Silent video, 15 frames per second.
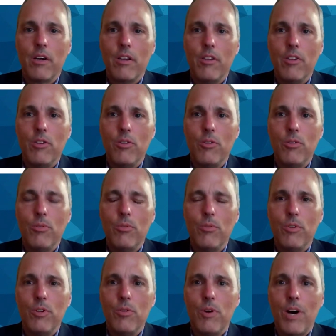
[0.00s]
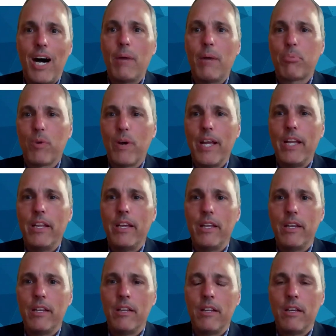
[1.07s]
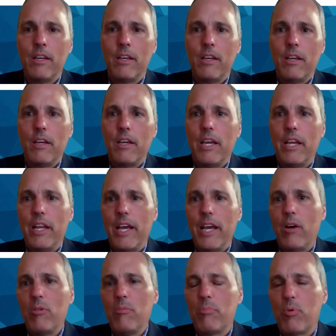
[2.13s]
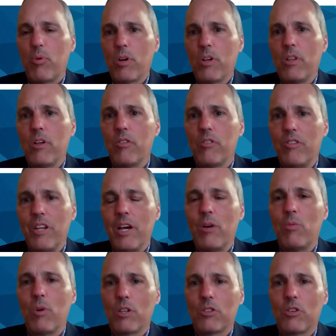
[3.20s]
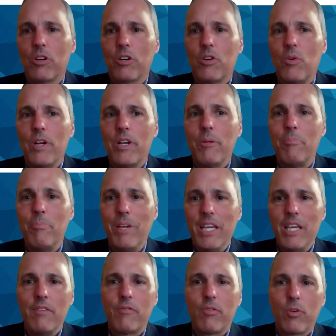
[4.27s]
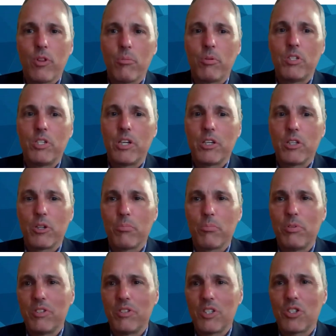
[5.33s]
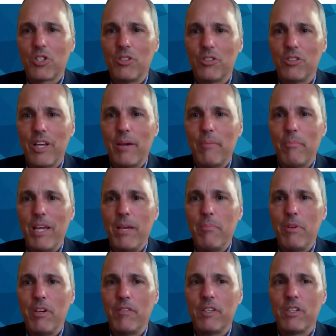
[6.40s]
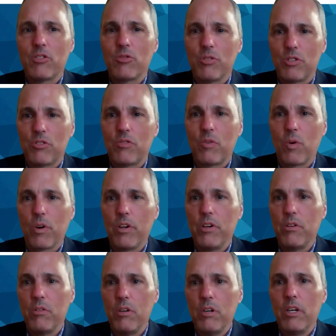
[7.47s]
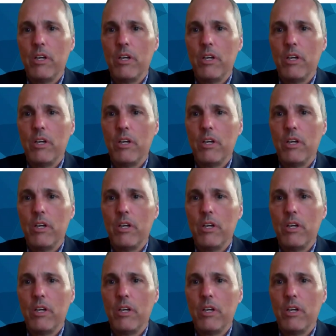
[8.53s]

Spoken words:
you operate in, and how important those networks are going to be for the particular positions that may be of interest for you.